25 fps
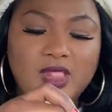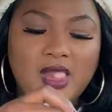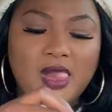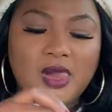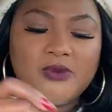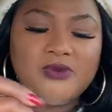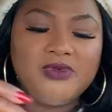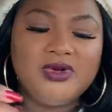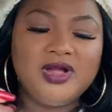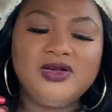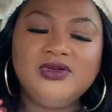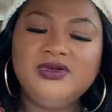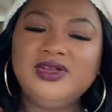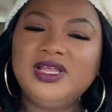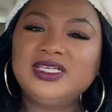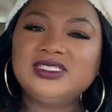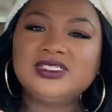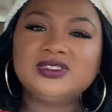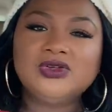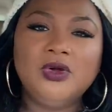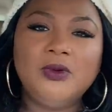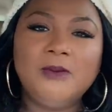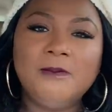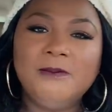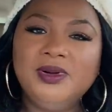Well, oh, that's
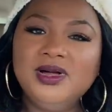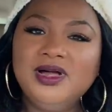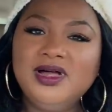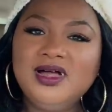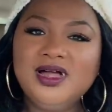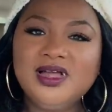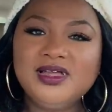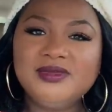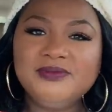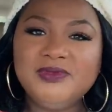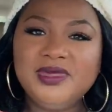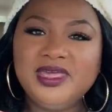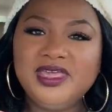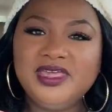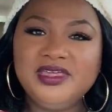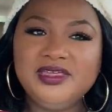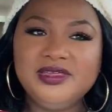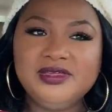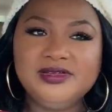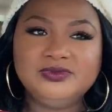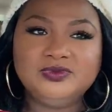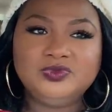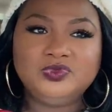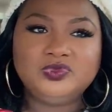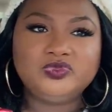going to bug
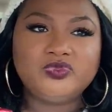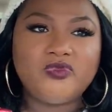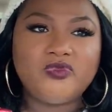me.